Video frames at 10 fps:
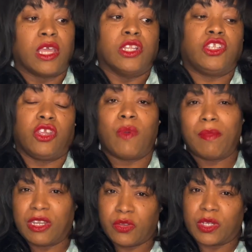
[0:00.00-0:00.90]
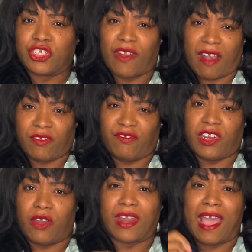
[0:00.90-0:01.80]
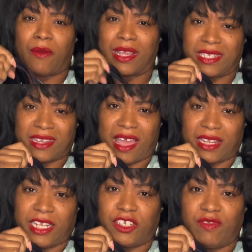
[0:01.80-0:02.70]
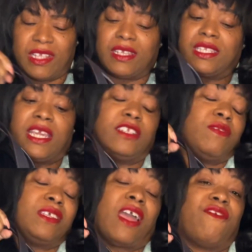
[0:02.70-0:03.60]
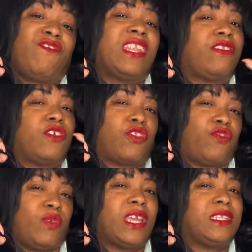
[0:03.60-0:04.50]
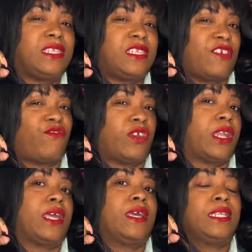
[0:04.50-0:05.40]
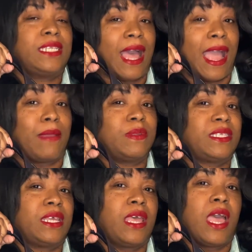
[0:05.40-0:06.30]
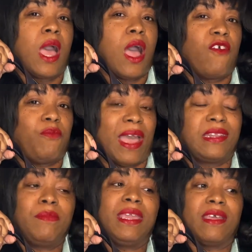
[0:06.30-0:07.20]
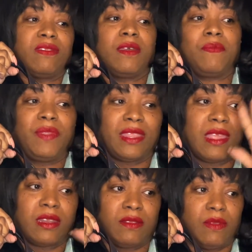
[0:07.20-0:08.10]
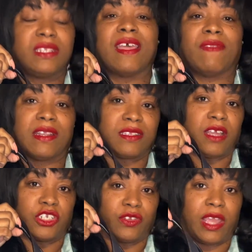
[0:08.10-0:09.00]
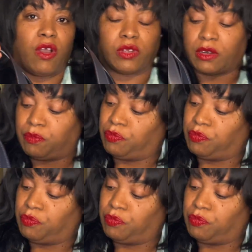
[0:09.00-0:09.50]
Do you want me to do a travel video on how I style each of these? Because each of these, I feel like they're 3 different types of bag. Let me get them and then let's have that discussion. Okay, hold on.